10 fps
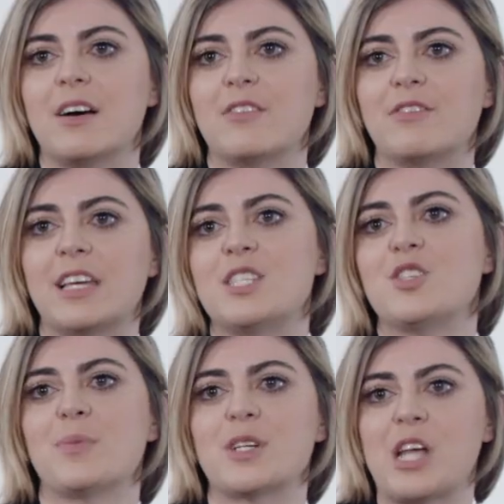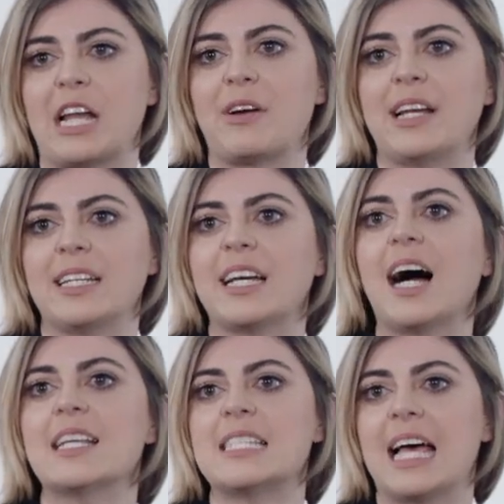of consumer-generated
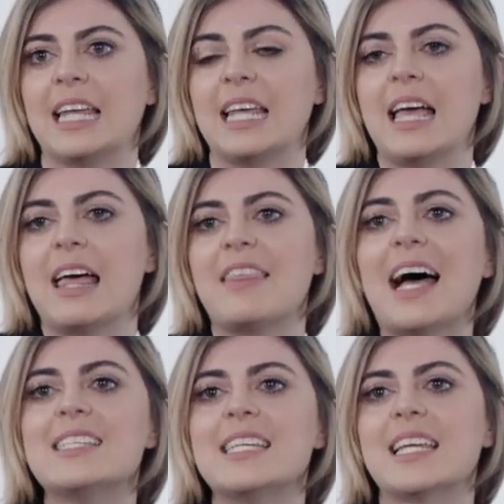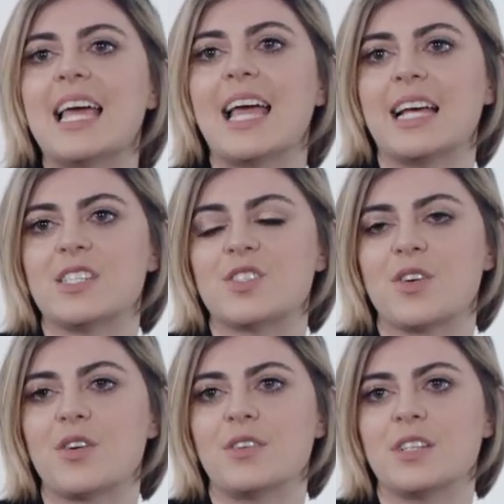content. That DNA has
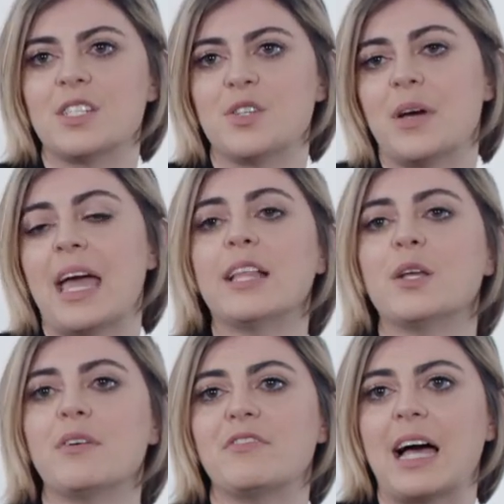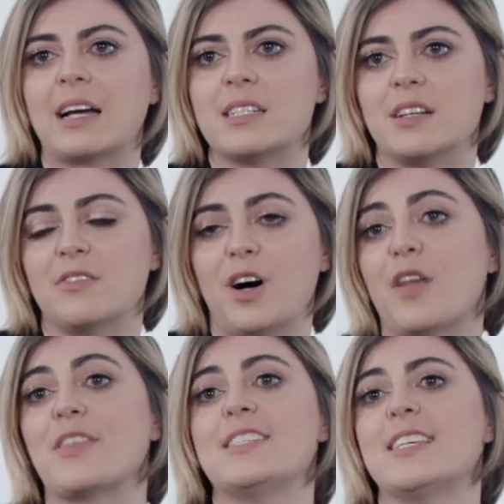turned into a halo effect of
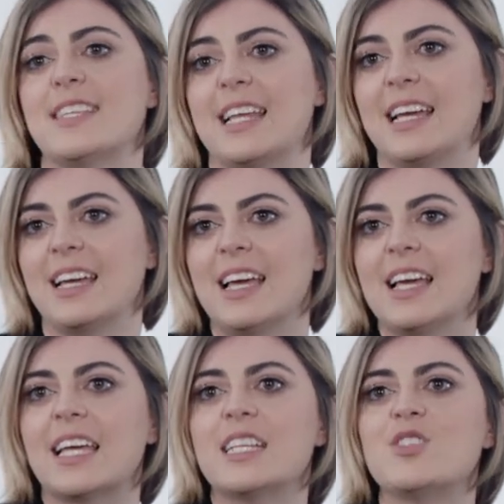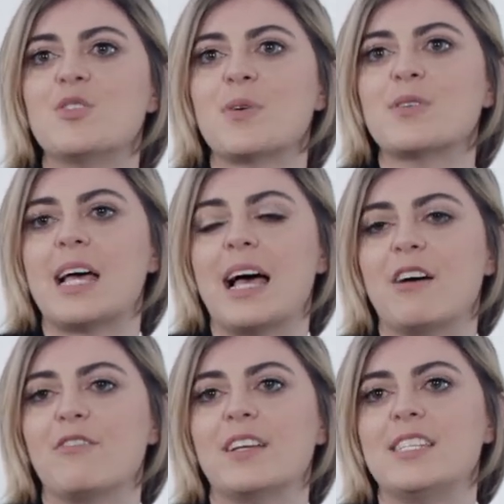authenticity. Consumers
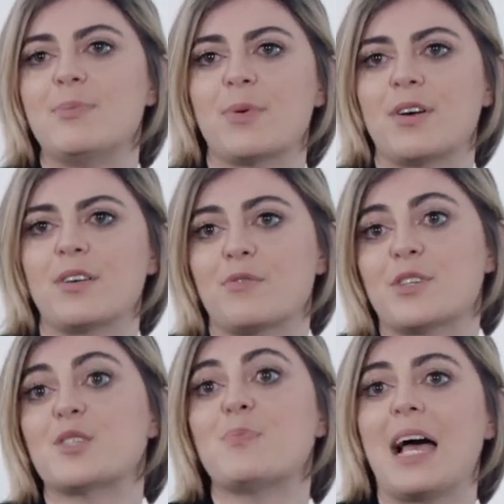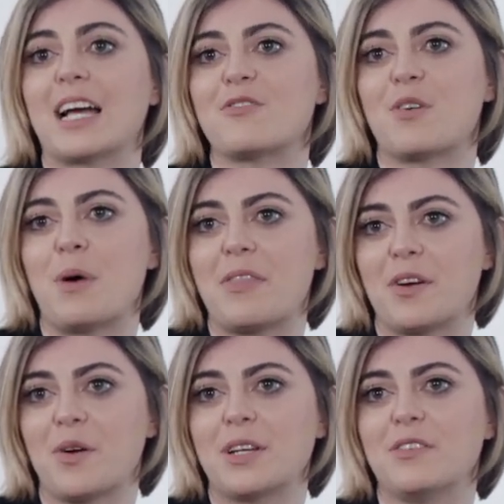have a deeper respect for what
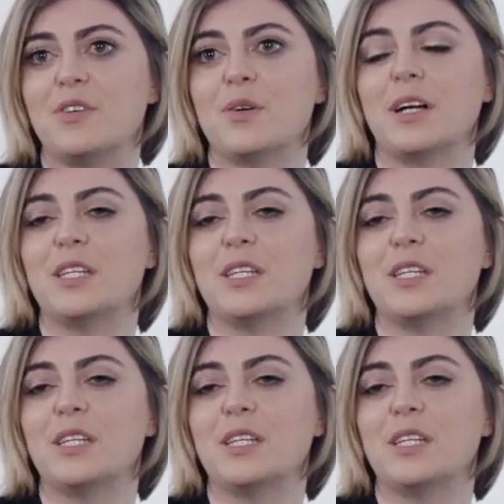they're going to view on